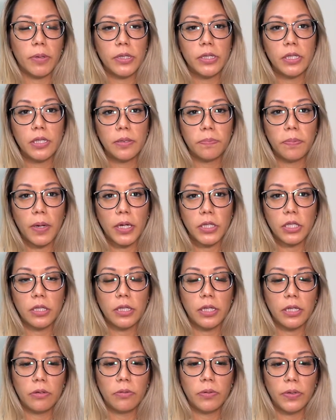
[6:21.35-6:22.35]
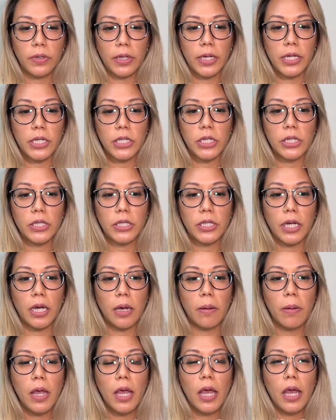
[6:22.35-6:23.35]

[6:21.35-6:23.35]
especially in a relationship,